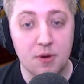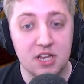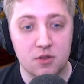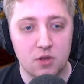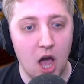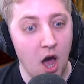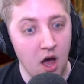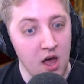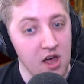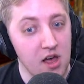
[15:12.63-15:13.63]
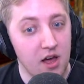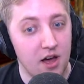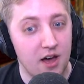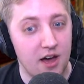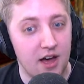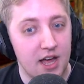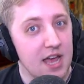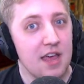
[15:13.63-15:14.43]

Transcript: wait, ah,